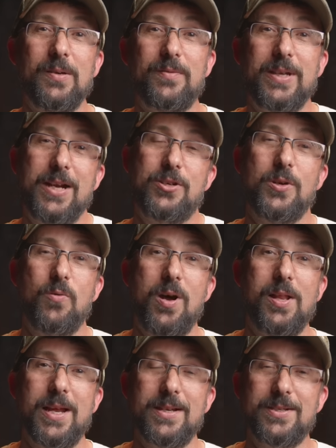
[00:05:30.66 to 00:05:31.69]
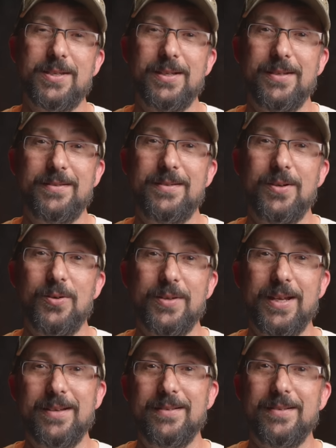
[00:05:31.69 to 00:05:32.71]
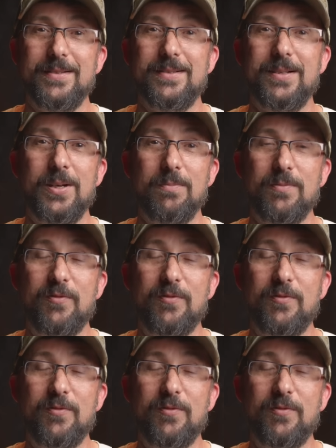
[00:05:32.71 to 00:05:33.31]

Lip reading: catching walleyes that